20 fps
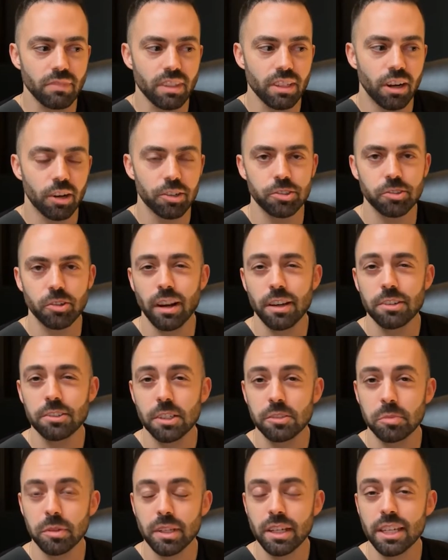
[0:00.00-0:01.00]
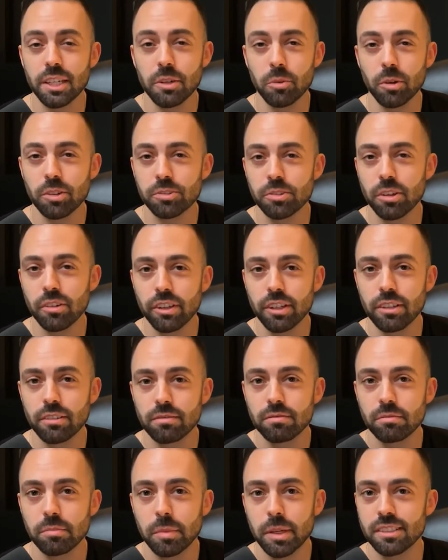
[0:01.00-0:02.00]
our strategy has been keyword driven,
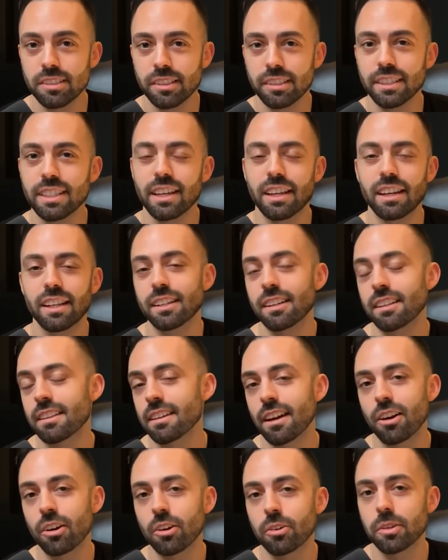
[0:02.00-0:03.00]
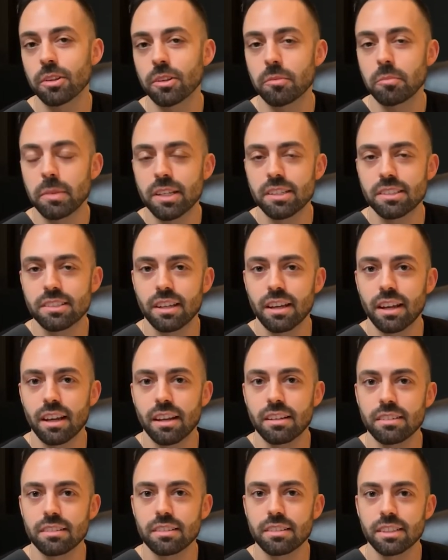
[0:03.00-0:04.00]
basically getting into the algorithm based
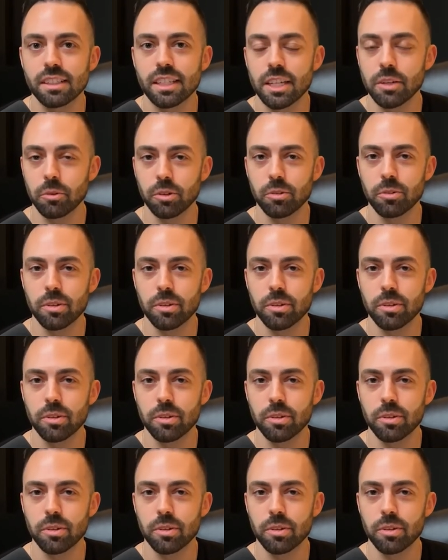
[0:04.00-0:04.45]
on keyword